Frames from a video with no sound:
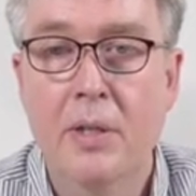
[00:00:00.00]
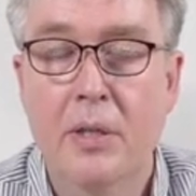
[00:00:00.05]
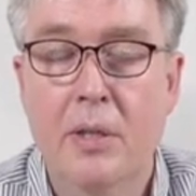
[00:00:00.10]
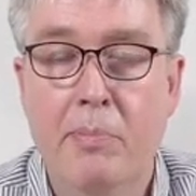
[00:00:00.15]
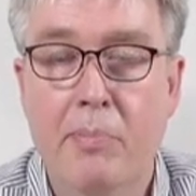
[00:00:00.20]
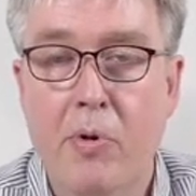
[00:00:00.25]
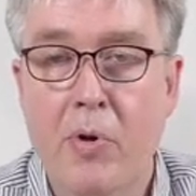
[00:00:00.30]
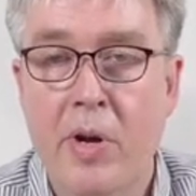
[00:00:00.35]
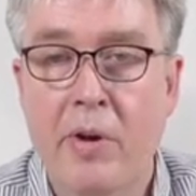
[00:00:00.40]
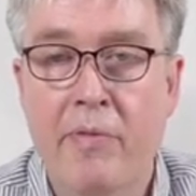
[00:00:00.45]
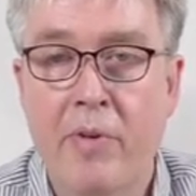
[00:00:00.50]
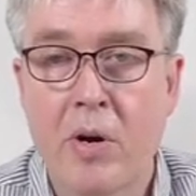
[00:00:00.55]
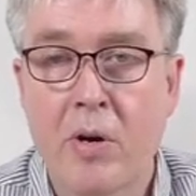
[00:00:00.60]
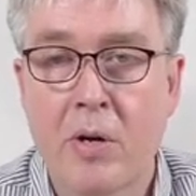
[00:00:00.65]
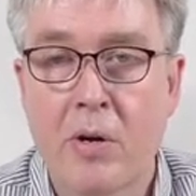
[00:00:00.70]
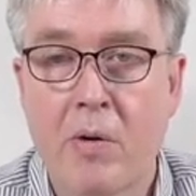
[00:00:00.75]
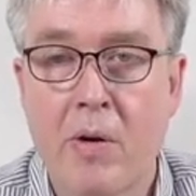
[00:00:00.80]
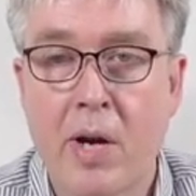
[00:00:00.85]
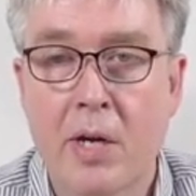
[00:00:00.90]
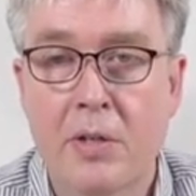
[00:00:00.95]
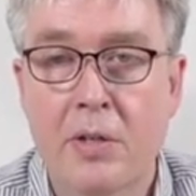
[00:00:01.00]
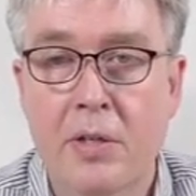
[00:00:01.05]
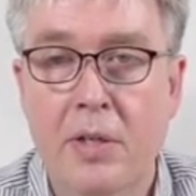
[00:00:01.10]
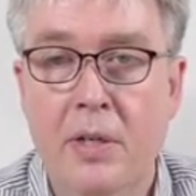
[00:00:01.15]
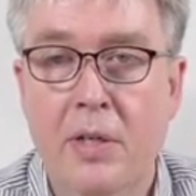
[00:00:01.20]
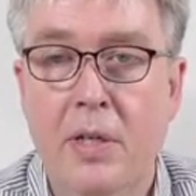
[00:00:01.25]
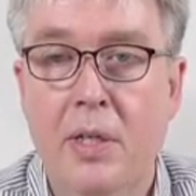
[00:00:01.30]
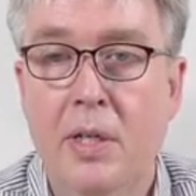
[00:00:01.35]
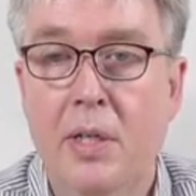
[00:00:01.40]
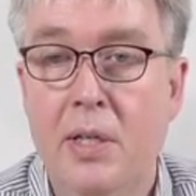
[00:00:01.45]
The point of error
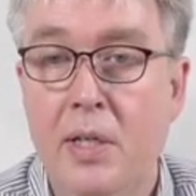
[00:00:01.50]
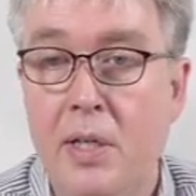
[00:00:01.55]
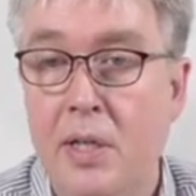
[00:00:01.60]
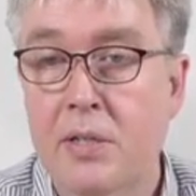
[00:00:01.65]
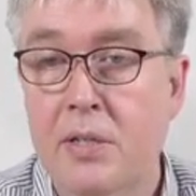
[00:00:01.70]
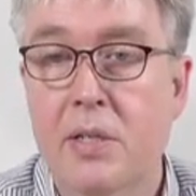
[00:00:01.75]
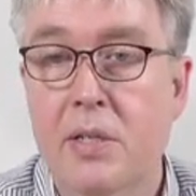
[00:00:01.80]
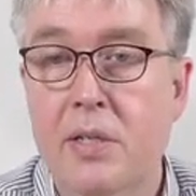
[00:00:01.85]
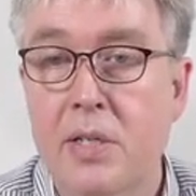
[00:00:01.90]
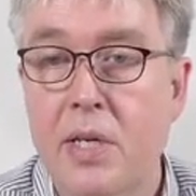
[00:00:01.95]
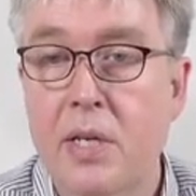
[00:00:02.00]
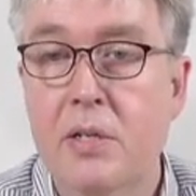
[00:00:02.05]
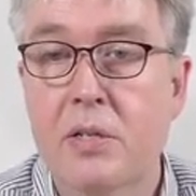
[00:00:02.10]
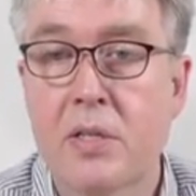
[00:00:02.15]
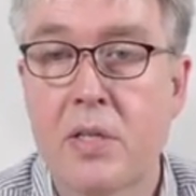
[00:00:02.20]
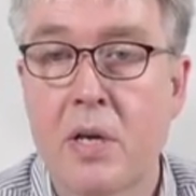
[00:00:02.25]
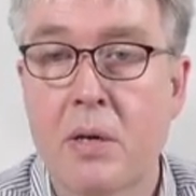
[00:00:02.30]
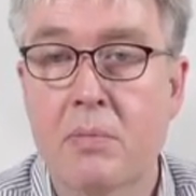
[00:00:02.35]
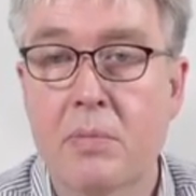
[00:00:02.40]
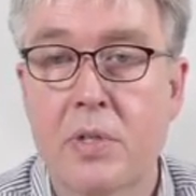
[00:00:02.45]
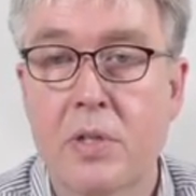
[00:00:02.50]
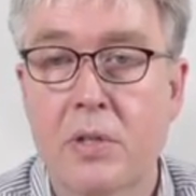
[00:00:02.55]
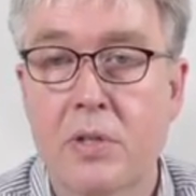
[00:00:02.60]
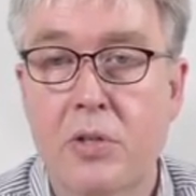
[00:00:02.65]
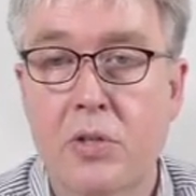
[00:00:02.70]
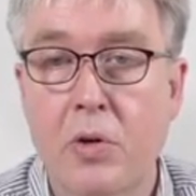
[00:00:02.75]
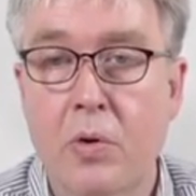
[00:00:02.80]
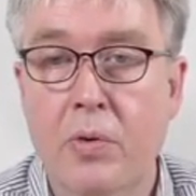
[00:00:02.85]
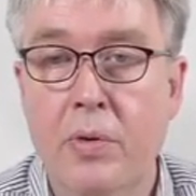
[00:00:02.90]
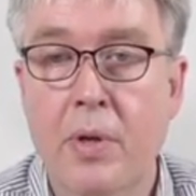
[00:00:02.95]
correction is to teach them, to
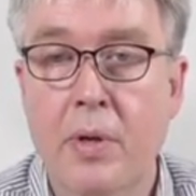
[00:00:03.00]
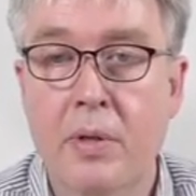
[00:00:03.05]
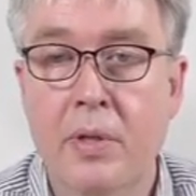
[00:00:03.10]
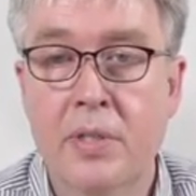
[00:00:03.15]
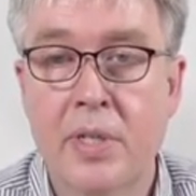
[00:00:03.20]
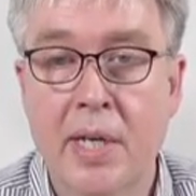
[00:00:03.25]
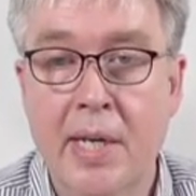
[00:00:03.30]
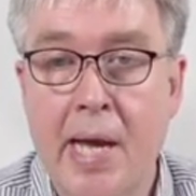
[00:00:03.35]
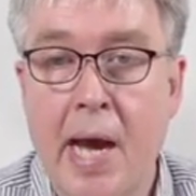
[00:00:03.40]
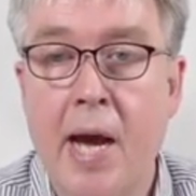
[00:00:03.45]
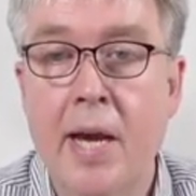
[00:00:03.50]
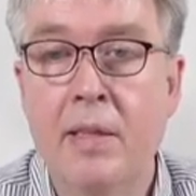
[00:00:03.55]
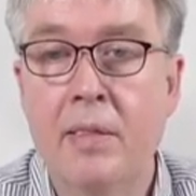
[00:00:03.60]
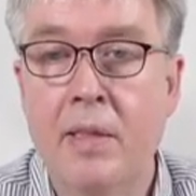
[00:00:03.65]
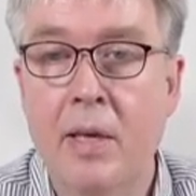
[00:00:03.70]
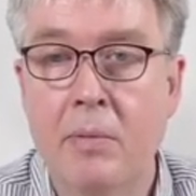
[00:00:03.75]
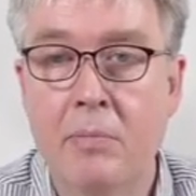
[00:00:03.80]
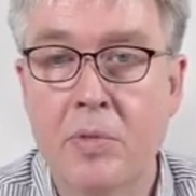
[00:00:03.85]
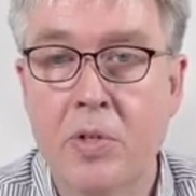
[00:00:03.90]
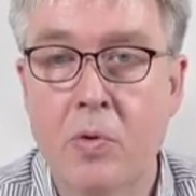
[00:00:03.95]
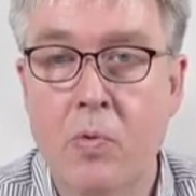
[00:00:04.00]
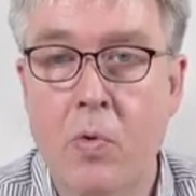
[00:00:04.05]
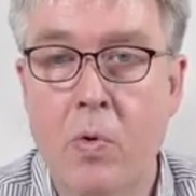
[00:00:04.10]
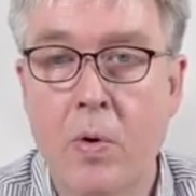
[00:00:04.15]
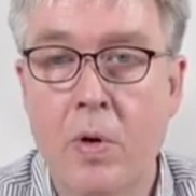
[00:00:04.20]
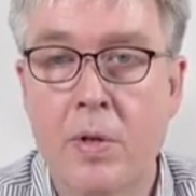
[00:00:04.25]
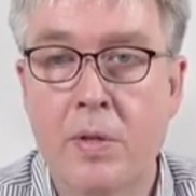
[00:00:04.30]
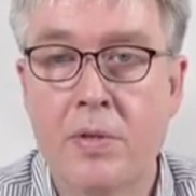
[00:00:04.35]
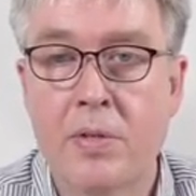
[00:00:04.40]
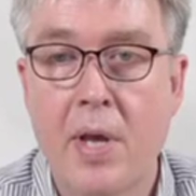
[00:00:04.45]
show them, to guide them
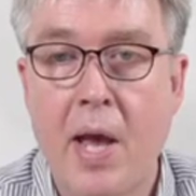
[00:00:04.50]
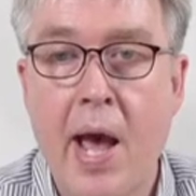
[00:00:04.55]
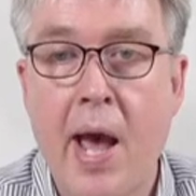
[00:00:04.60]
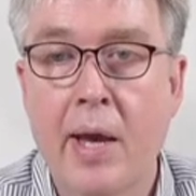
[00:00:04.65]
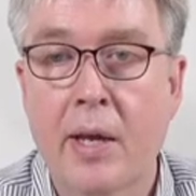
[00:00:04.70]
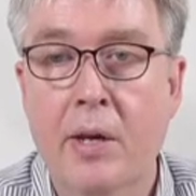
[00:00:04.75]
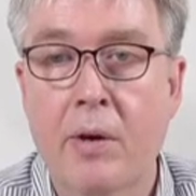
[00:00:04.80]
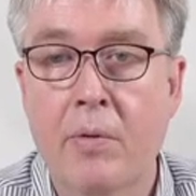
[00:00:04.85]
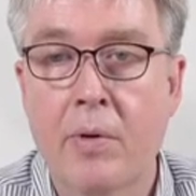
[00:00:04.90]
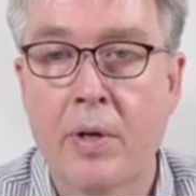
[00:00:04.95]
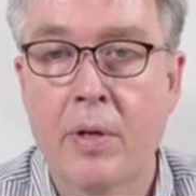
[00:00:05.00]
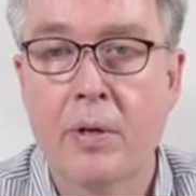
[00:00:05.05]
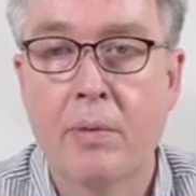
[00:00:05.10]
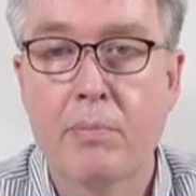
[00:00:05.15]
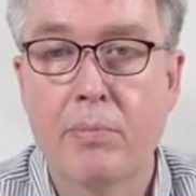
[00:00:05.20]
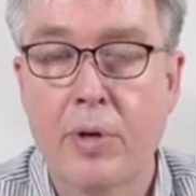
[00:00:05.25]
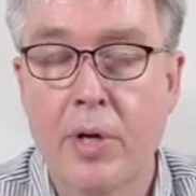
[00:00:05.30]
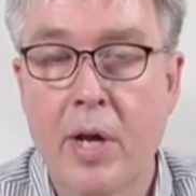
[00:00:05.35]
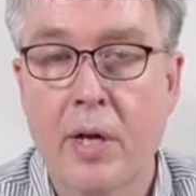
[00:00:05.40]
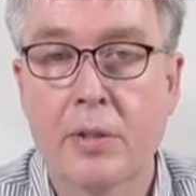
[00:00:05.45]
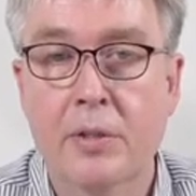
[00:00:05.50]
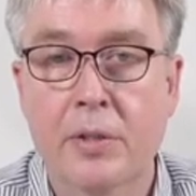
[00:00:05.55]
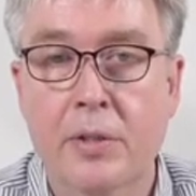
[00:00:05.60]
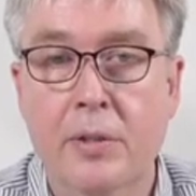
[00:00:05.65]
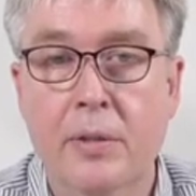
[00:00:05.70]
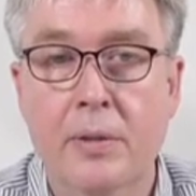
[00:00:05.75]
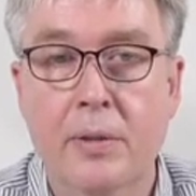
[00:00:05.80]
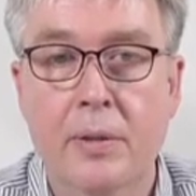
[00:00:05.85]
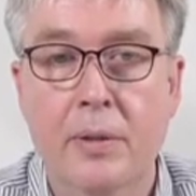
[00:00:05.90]
towards accurate production.